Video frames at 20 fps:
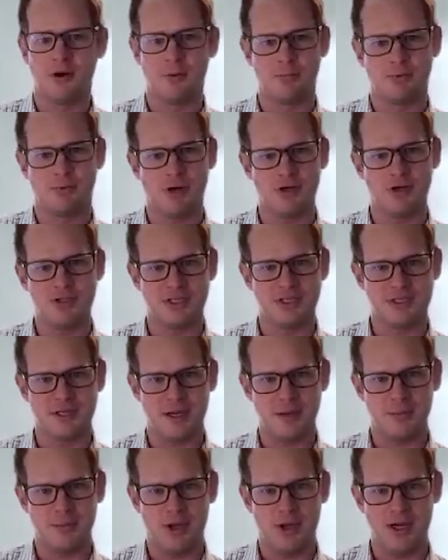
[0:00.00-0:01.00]
our project
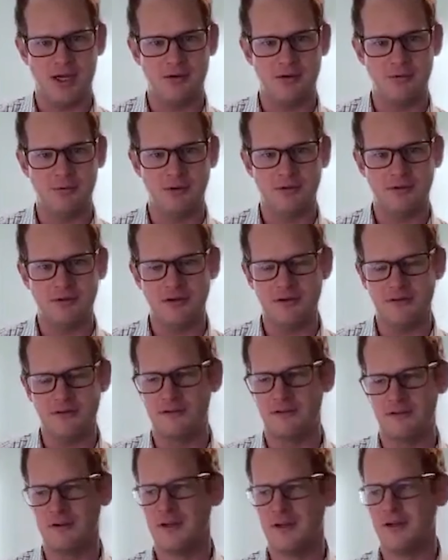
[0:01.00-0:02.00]
timeline with
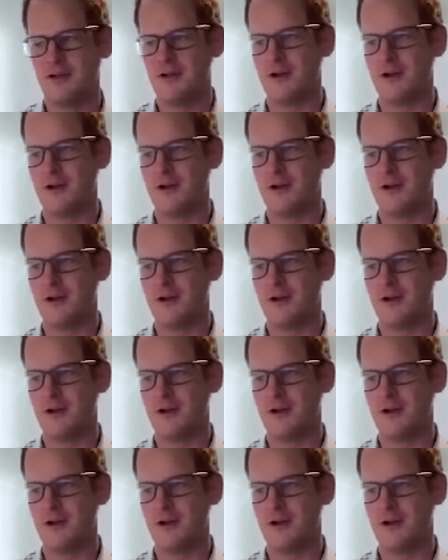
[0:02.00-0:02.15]
this,